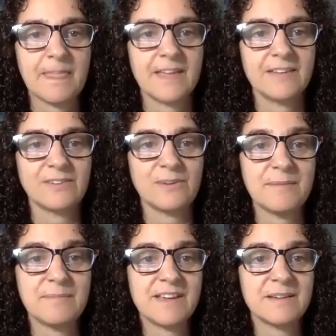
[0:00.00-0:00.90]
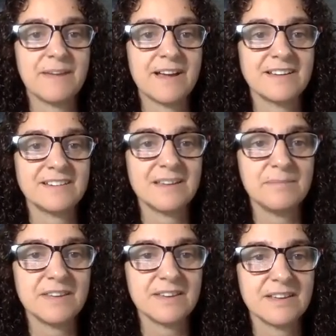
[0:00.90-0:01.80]
And so I make a
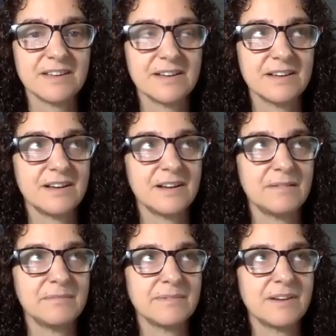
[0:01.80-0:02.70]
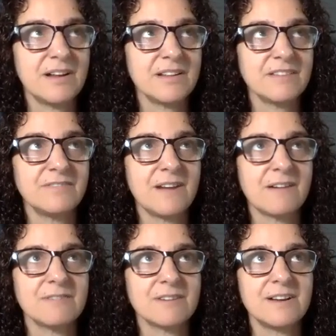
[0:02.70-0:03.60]
macadamia
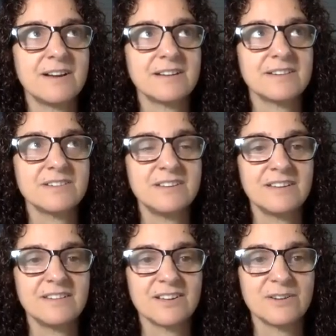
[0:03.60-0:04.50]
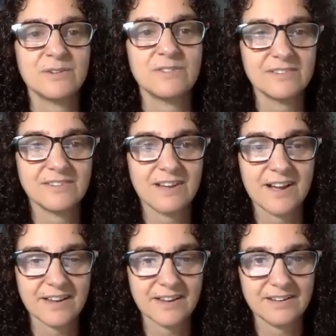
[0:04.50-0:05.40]
cauliflower ricotta cheese that goes
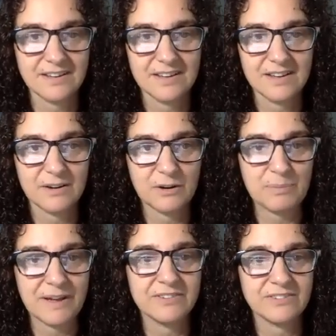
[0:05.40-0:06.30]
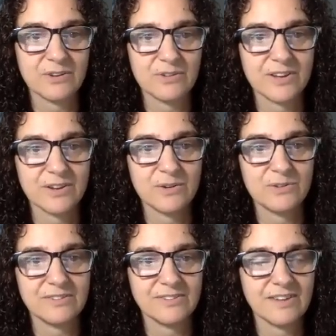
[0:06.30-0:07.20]
inside, or a pesto that
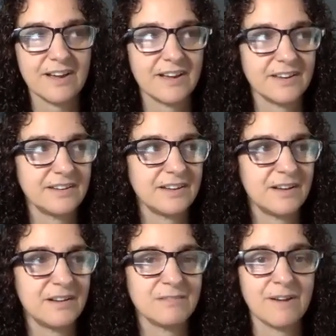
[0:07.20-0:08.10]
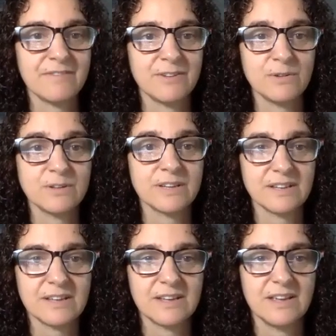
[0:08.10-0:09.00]
goes inside a ravioli